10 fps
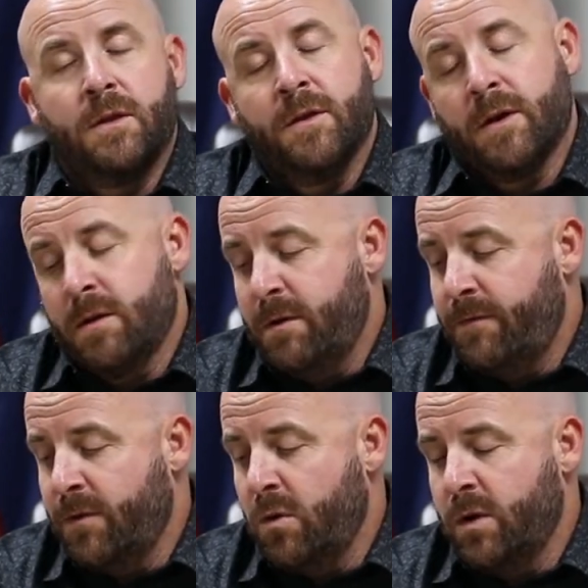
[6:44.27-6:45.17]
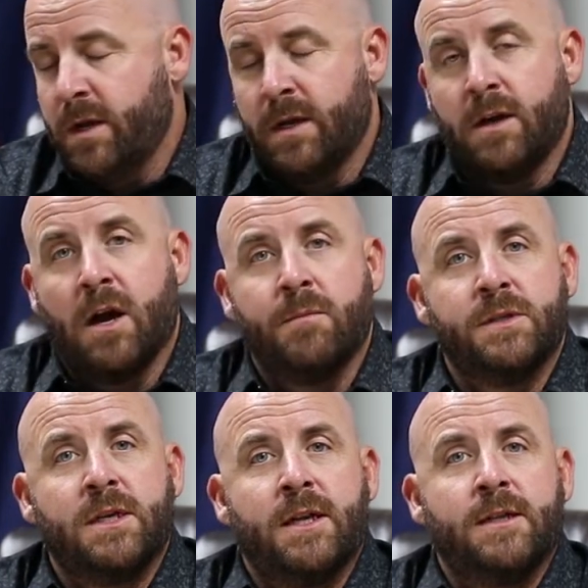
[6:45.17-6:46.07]
They're going to be floating and
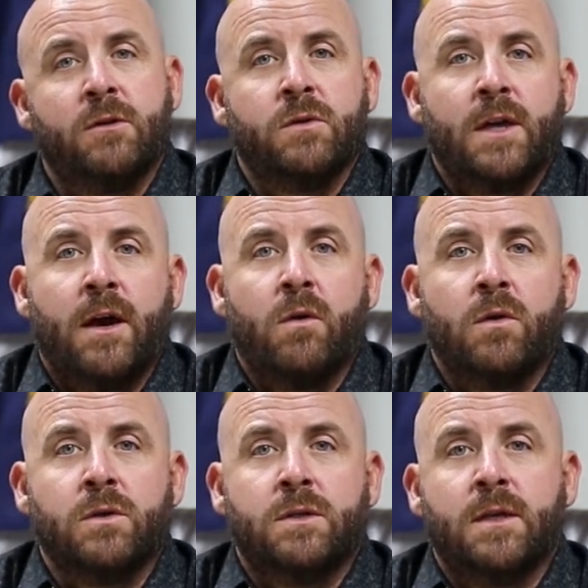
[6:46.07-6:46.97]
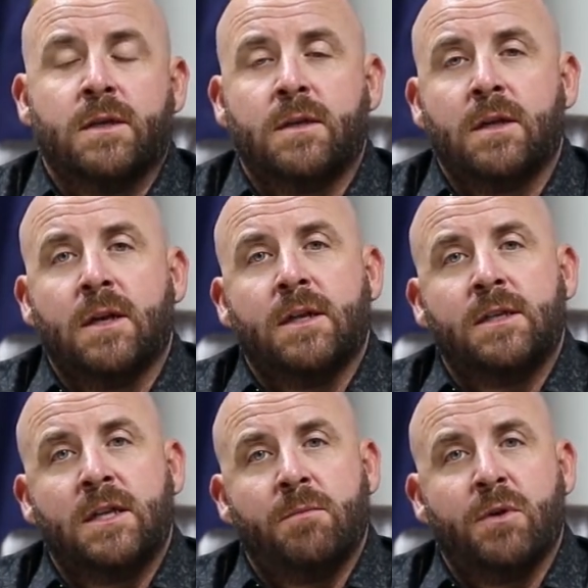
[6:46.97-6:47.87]
compensating those hours that
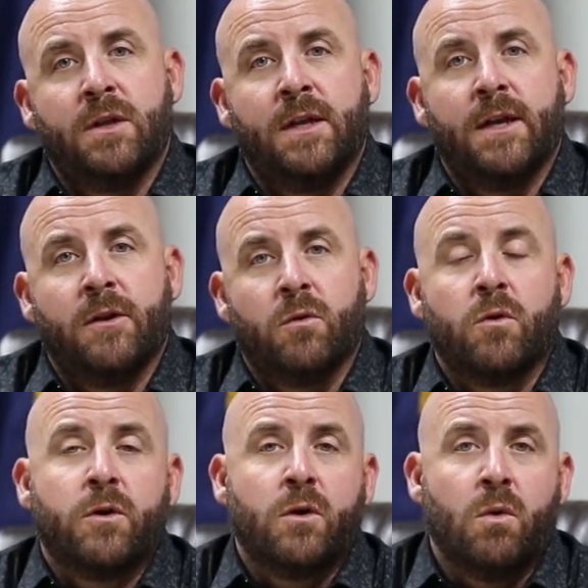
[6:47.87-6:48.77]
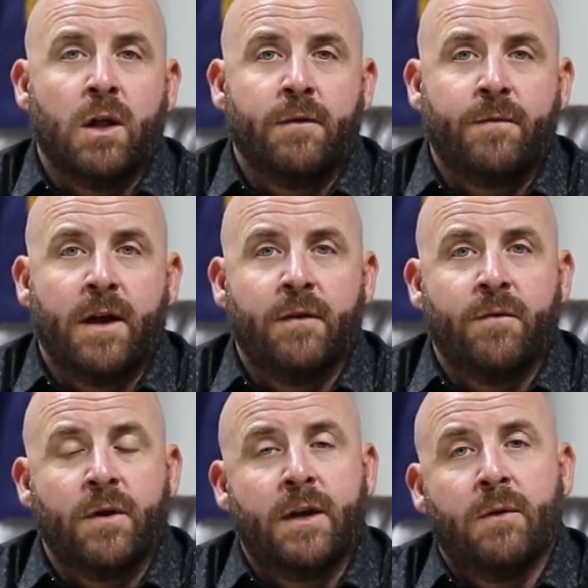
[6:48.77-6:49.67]
typically, in order to qualify
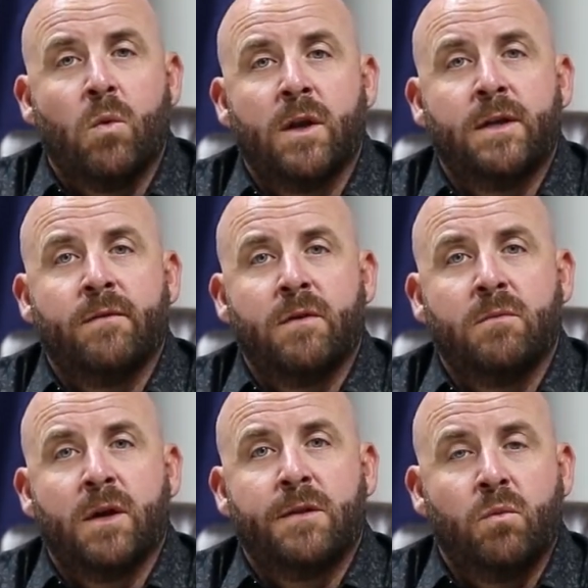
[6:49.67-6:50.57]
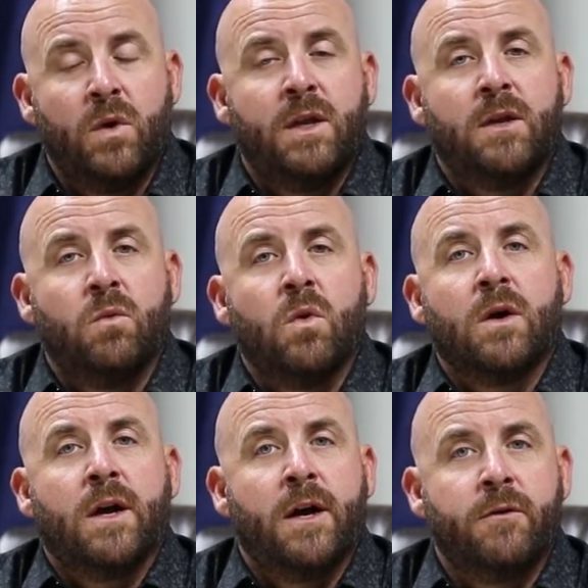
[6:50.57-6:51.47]
for any one given month, we need to
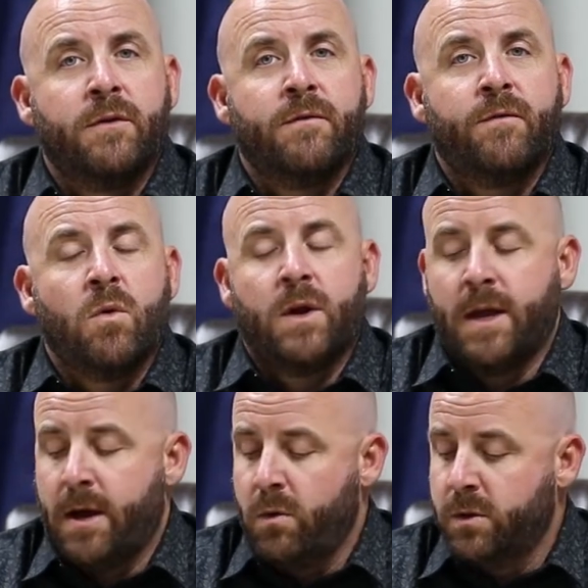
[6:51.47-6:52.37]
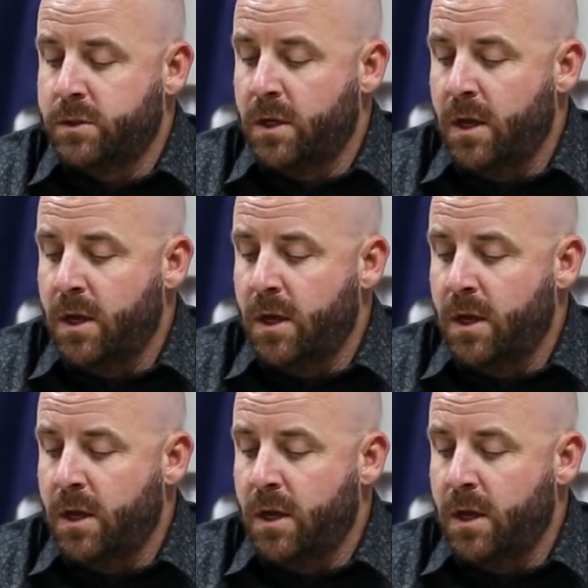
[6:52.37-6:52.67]
work 140 hours.